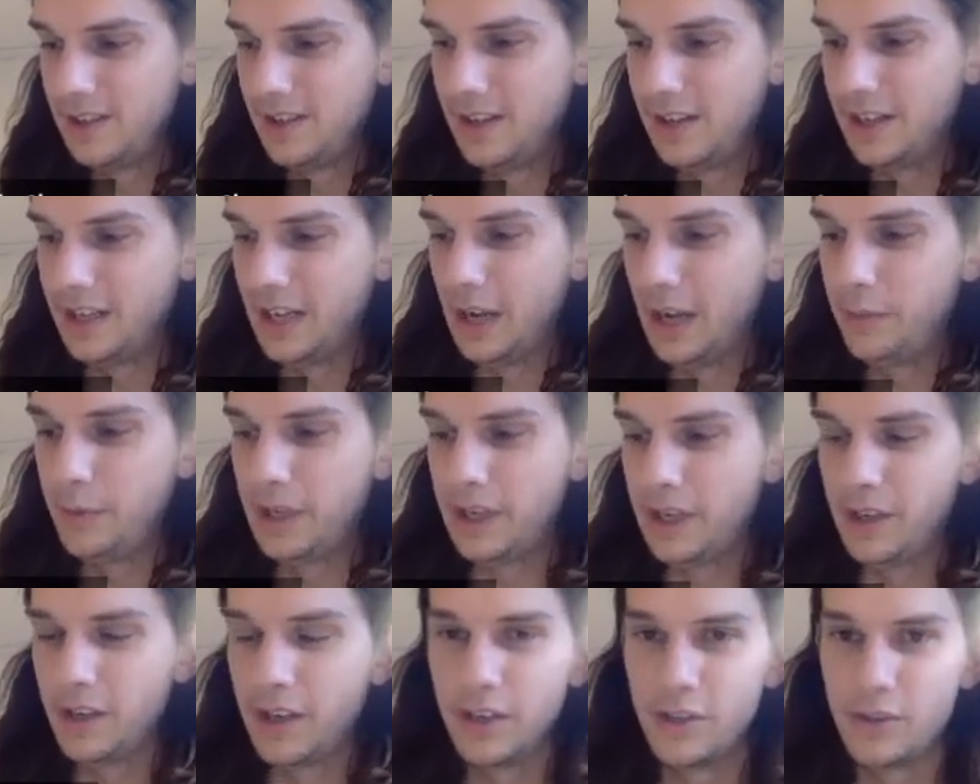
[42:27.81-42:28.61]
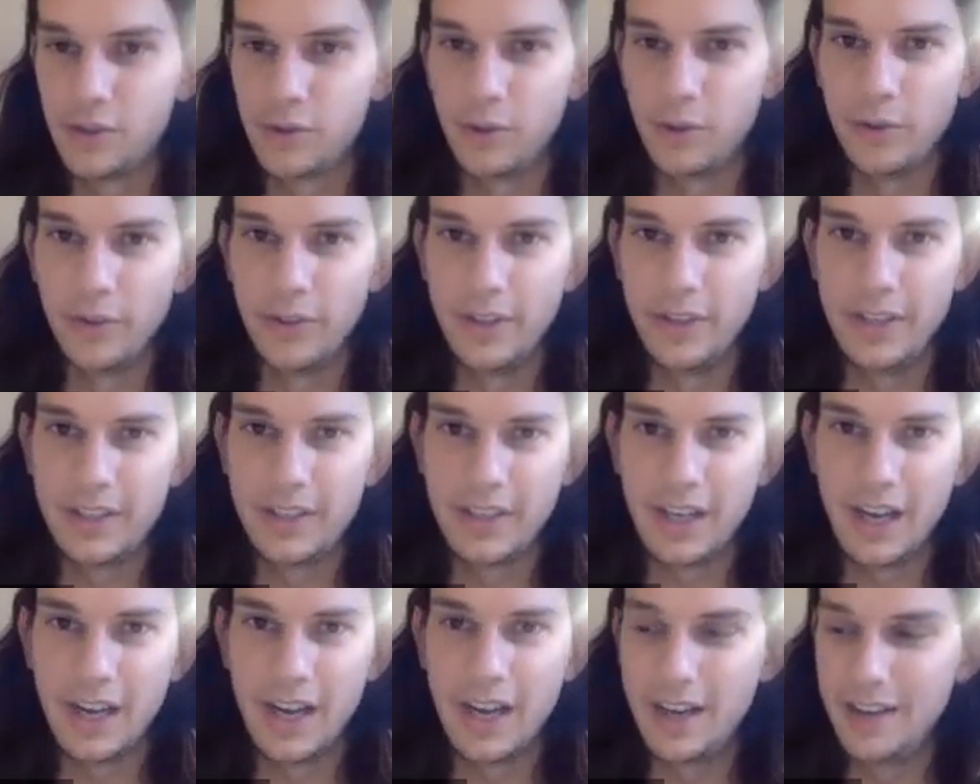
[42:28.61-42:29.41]
Again, we can control this
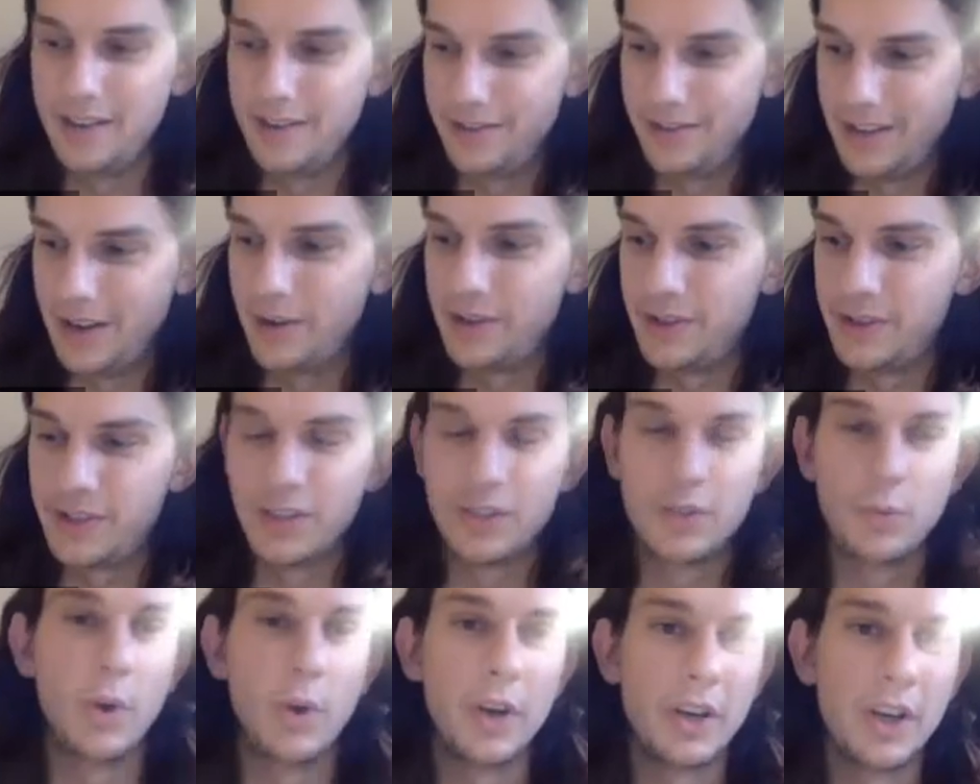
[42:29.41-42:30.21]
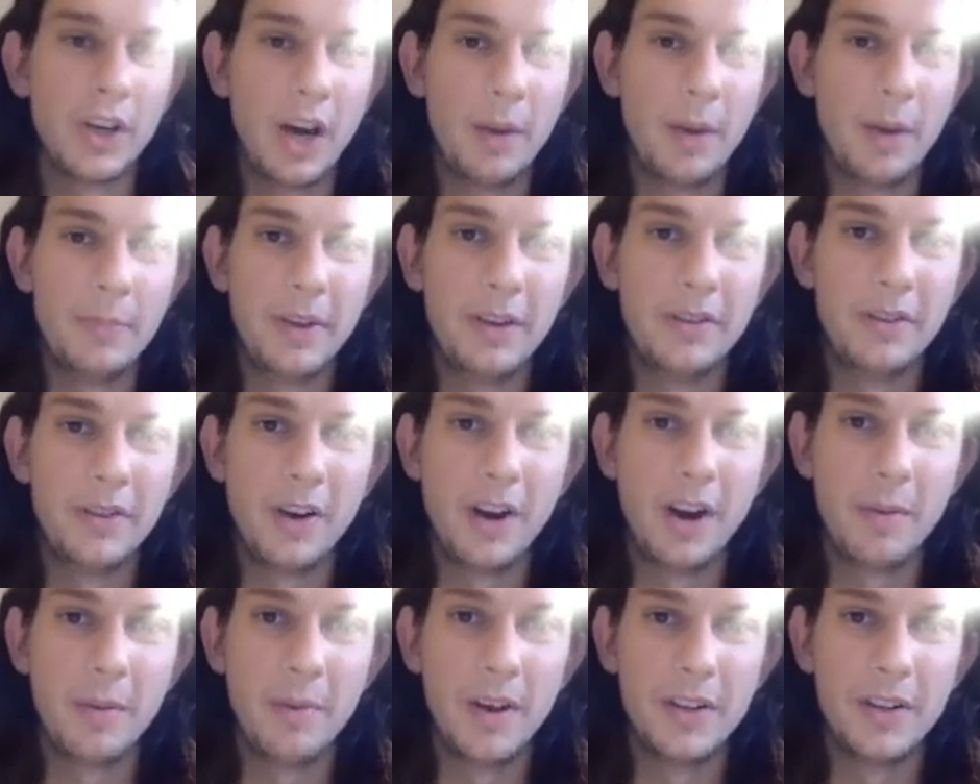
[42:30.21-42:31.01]
guy. Now it's just one copy of
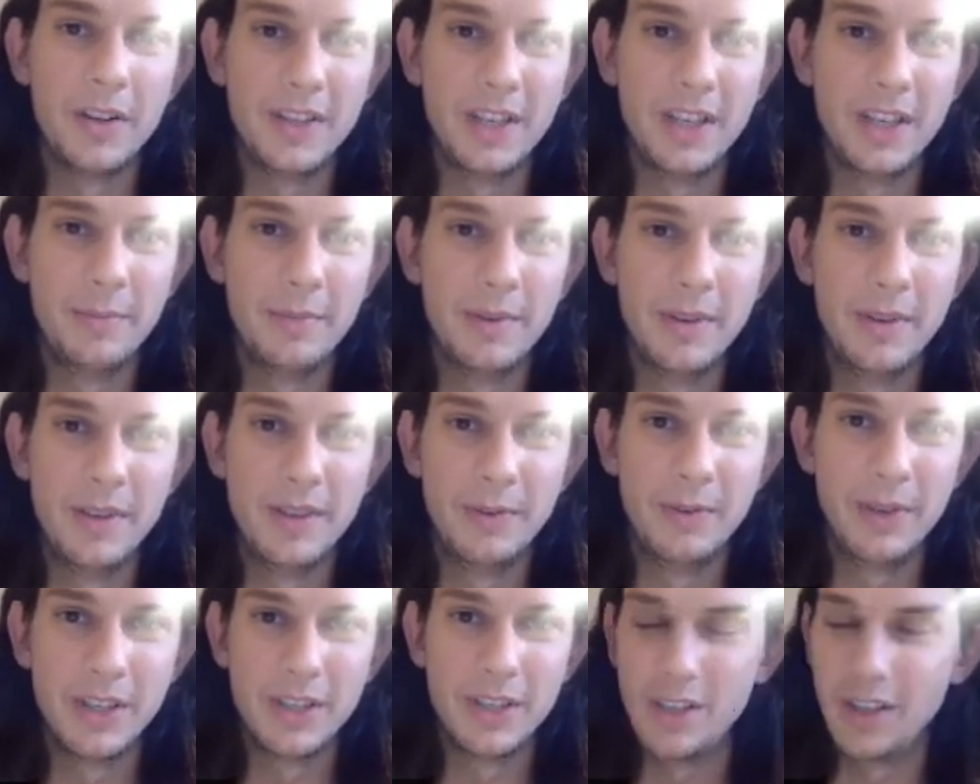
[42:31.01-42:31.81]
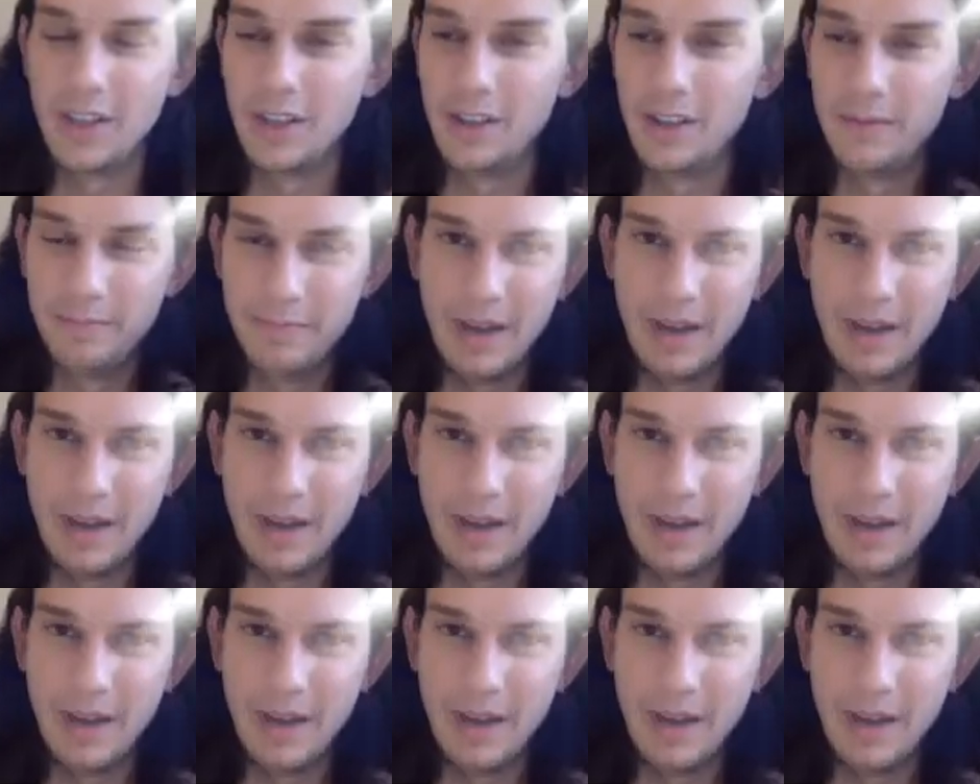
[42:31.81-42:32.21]
R mod Z, but we can still